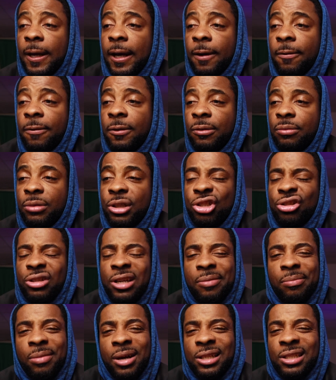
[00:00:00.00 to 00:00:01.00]
I want to make sure
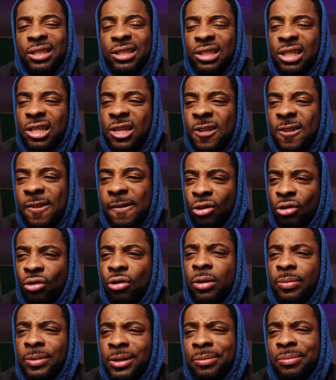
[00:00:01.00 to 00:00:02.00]
that my son
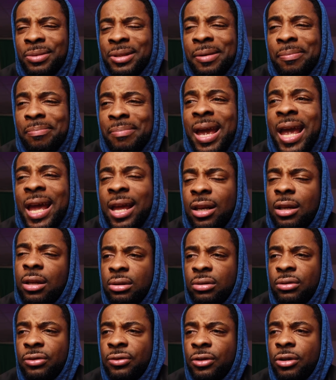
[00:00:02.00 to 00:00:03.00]
grow up to be a man.
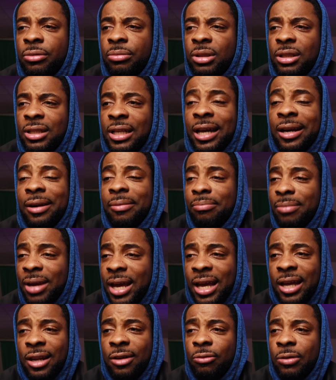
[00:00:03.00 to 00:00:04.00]
You feel me? Not a
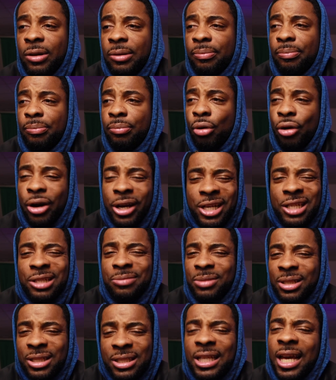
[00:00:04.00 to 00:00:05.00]
man with boyish
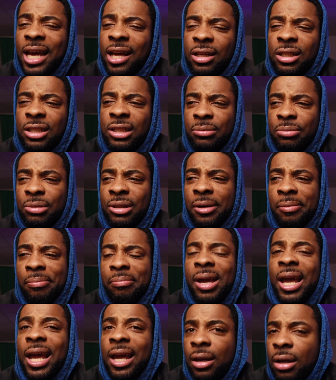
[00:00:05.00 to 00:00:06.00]
mentality, but a
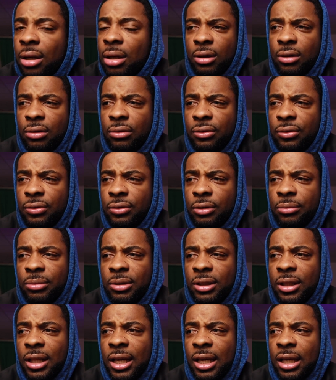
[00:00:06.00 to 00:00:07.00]
man. You feel
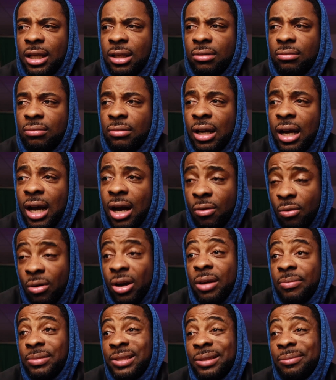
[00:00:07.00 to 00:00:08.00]
me? Like, I
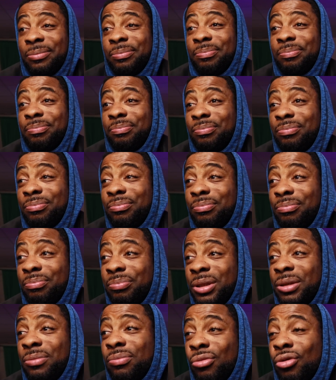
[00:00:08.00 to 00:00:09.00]
want him to
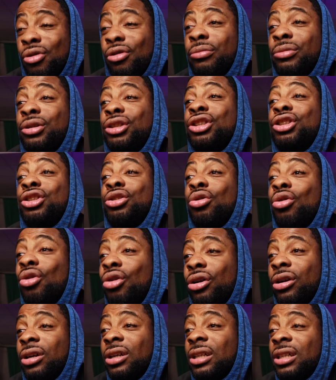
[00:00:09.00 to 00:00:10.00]
be more
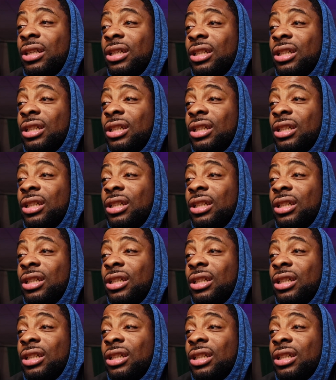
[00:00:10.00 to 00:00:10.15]
mature